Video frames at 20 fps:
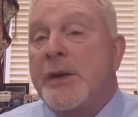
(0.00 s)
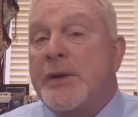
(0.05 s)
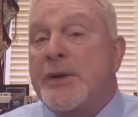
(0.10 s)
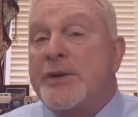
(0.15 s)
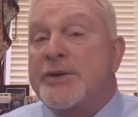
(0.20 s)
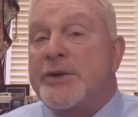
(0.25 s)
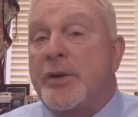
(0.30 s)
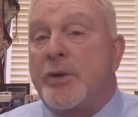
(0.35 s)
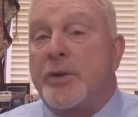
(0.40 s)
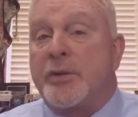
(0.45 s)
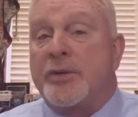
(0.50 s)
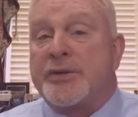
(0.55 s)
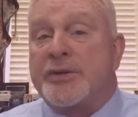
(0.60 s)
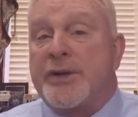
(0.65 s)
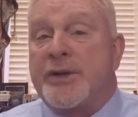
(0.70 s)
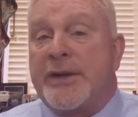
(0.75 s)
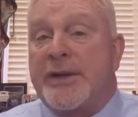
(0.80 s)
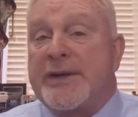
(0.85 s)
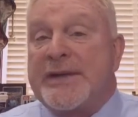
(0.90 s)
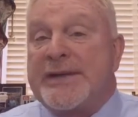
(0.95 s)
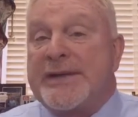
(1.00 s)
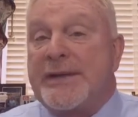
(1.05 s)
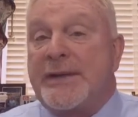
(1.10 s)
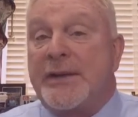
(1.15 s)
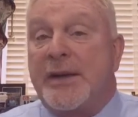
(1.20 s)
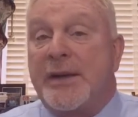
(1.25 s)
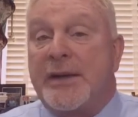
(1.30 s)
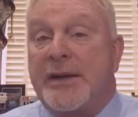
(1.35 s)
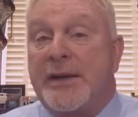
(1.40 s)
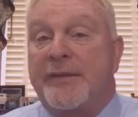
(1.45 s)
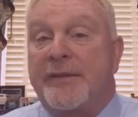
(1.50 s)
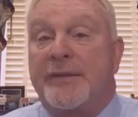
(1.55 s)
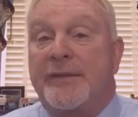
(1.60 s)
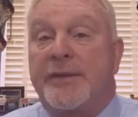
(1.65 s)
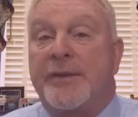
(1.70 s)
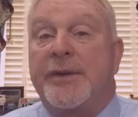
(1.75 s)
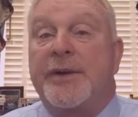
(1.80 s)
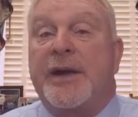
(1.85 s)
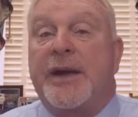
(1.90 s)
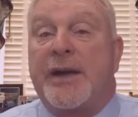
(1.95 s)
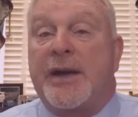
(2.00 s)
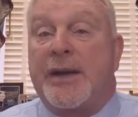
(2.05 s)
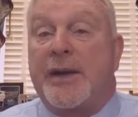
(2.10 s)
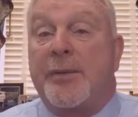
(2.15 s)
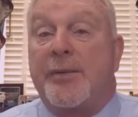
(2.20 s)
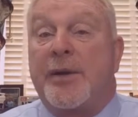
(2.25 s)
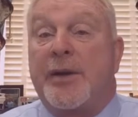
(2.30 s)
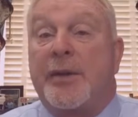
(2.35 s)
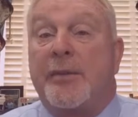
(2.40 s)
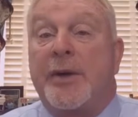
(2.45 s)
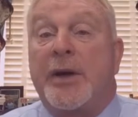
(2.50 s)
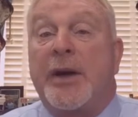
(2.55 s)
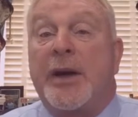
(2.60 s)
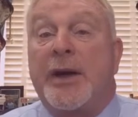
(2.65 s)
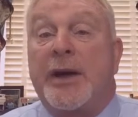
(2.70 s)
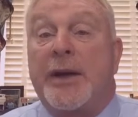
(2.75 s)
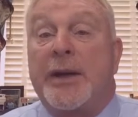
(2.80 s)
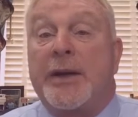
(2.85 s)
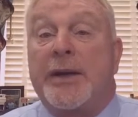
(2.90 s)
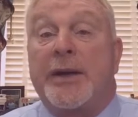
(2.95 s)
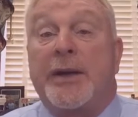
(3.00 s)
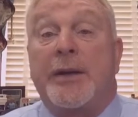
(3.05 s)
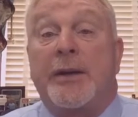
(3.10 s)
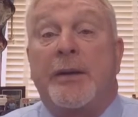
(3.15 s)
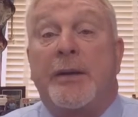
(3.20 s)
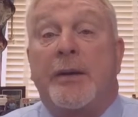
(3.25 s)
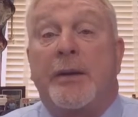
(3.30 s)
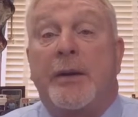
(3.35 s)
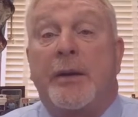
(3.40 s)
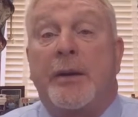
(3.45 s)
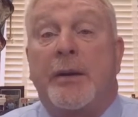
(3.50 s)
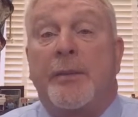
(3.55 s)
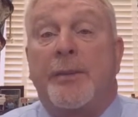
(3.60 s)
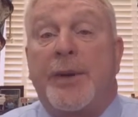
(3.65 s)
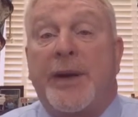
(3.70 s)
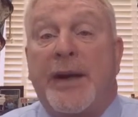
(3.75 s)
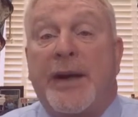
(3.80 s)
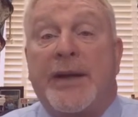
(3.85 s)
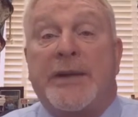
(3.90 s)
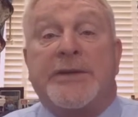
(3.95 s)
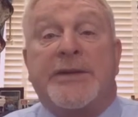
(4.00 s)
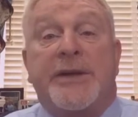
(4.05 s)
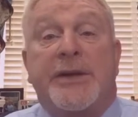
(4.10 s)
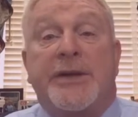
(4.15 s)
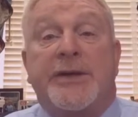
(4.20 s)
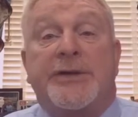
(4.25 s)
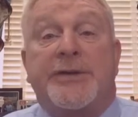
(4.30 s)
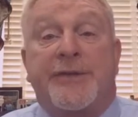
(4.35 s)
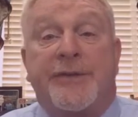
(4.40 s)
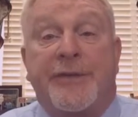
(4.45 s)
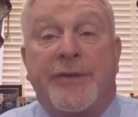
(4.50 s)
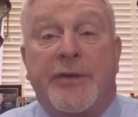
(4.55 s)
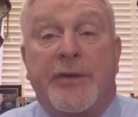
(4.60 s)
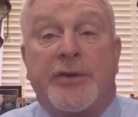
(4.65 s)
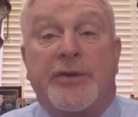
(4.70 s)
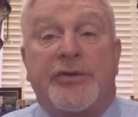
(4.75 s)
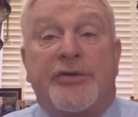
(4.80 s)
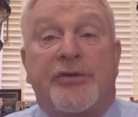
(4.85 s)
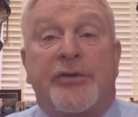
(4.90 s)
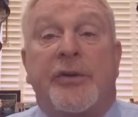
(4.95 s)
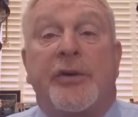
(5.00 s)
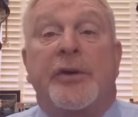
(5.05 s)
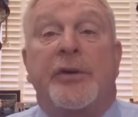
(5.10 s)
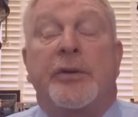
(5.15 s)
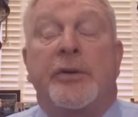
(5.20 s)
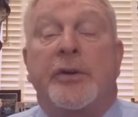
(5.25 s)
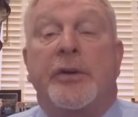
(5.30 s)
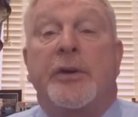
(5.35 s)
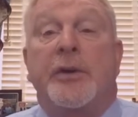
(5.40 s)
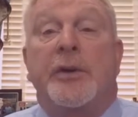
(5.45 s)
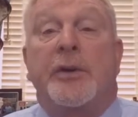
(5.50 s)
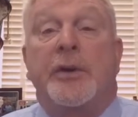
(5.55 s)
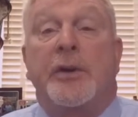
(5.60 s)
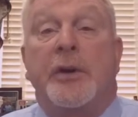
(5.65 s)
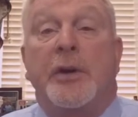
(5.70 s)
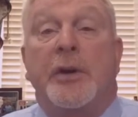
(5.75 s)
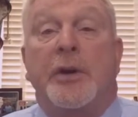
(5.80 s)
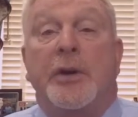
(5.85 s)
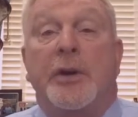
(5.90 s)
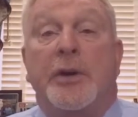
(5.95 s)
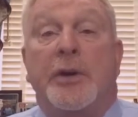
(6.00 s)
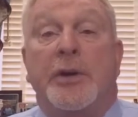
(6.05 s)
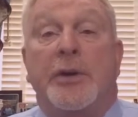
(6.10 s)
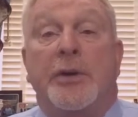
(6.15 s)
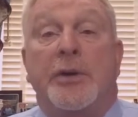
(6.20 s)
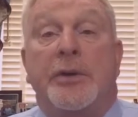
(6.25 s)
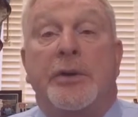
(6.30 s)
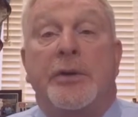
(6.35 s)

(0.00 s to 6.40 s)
So it was 1911 that Alabama had passed its first DUI.